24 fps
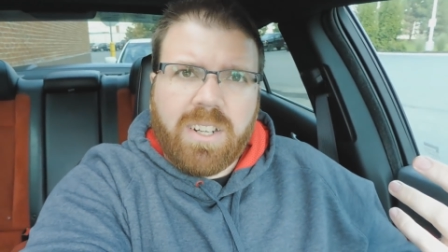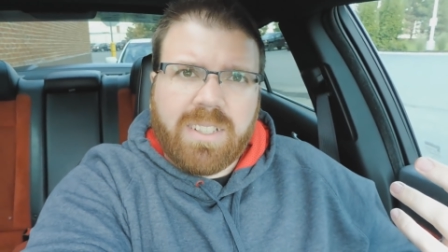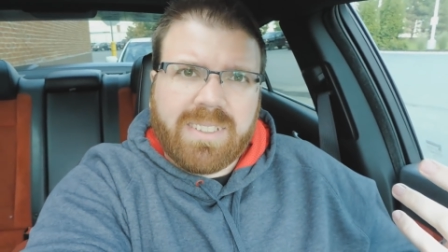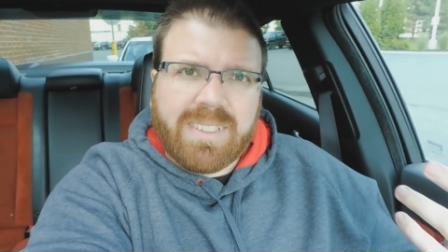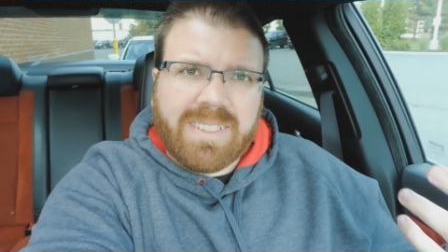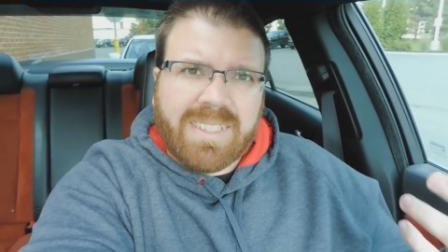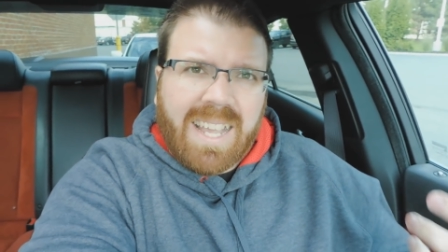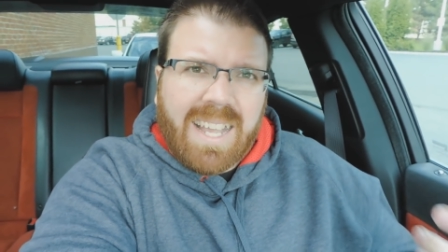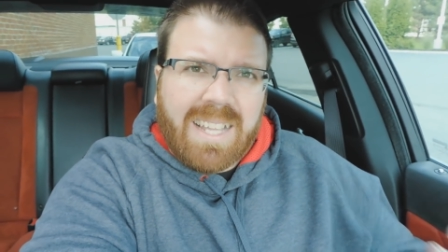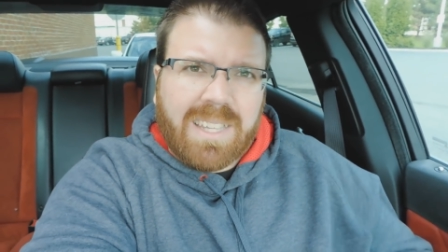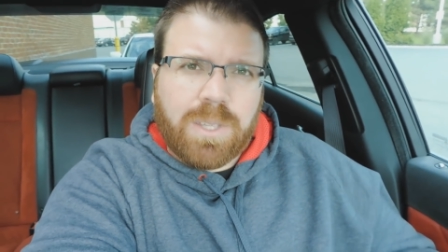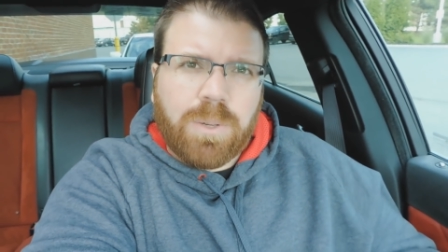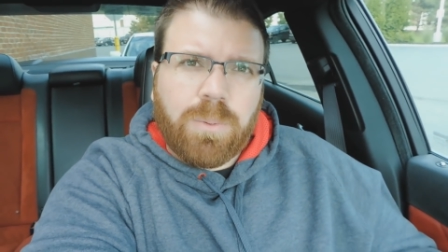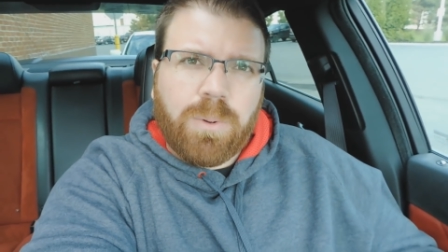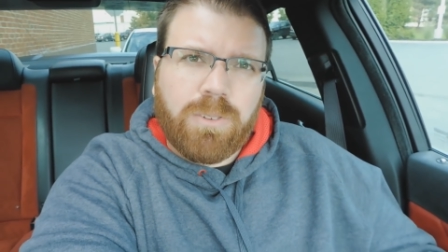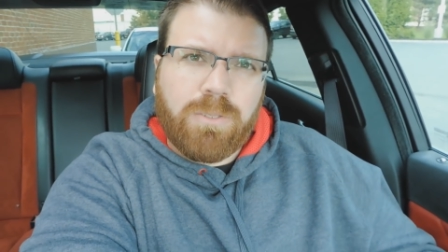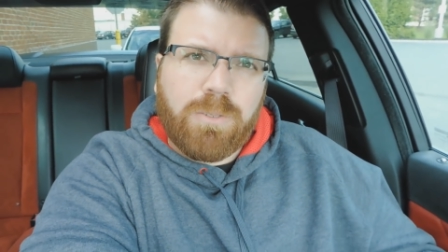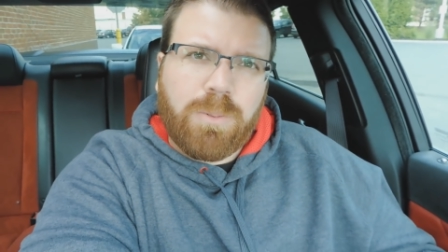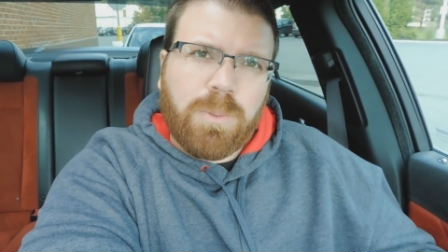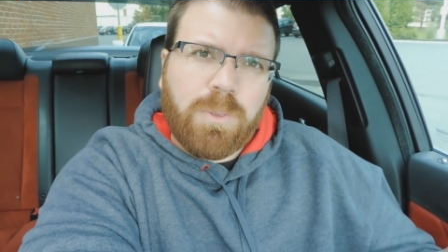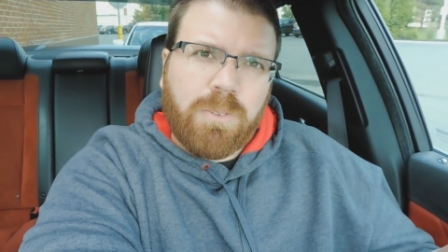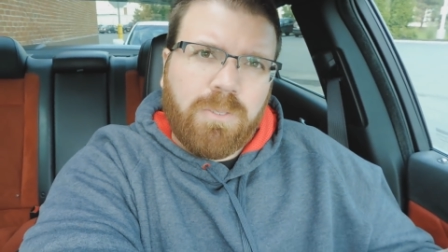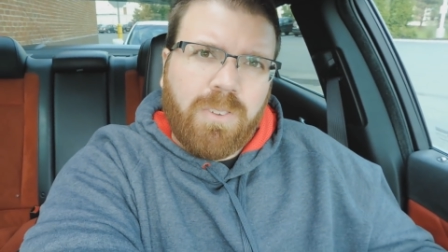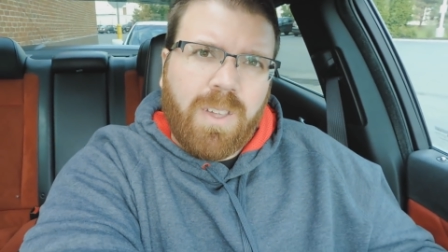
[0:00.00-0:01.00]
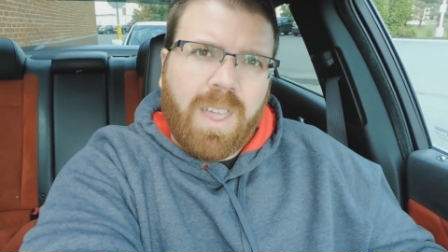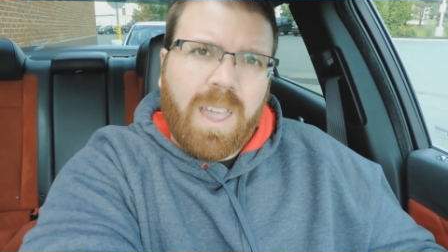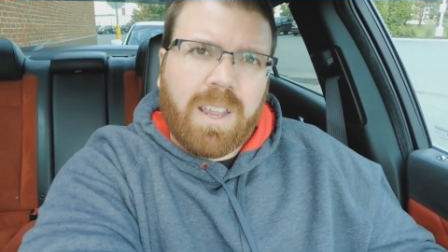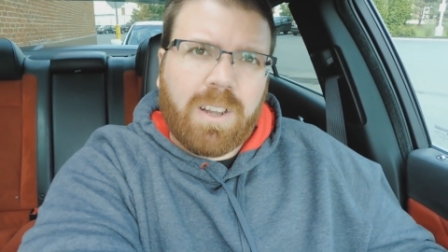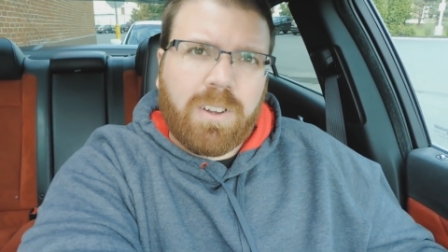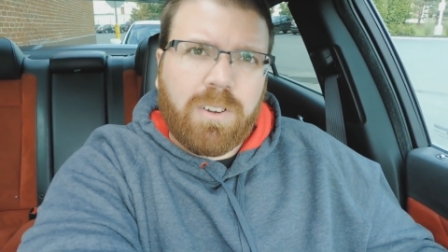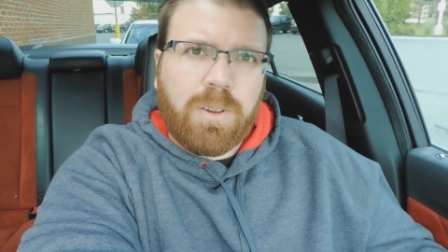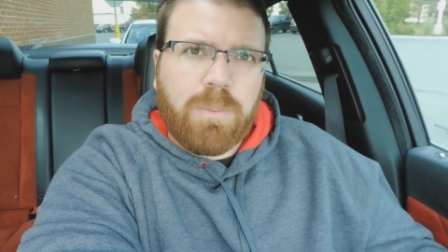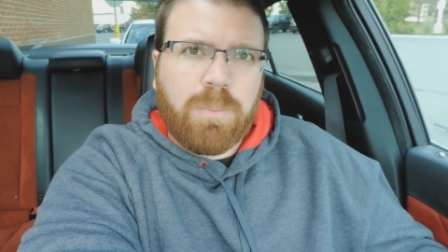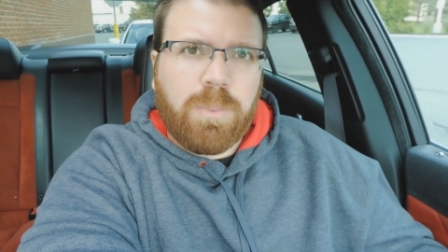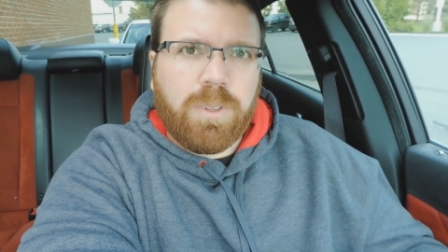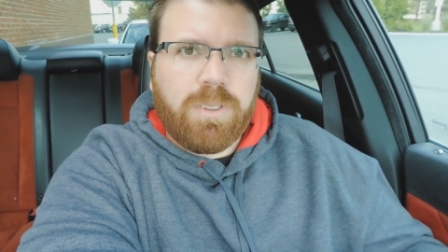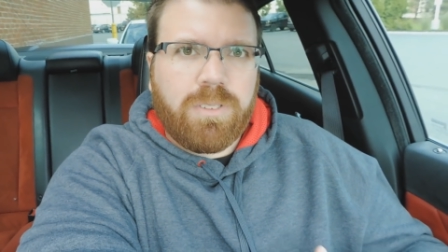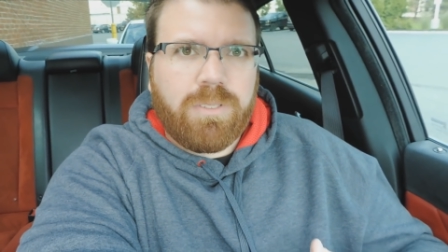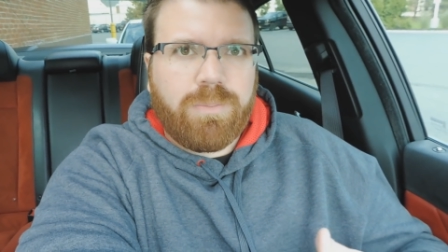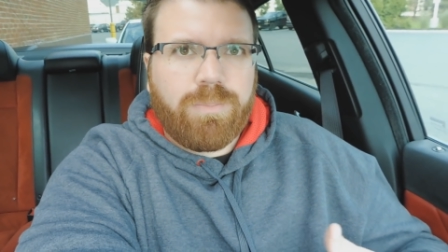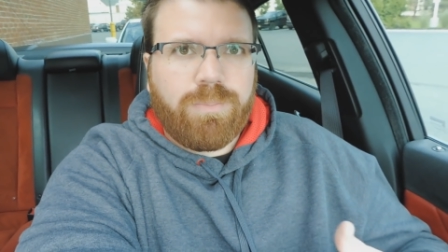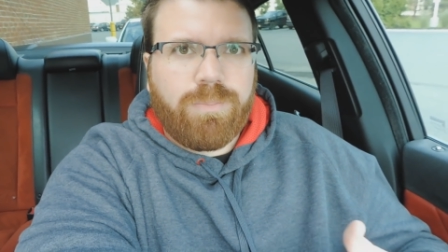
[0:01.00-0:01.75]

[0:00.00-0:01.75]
It's not the one from the factory, but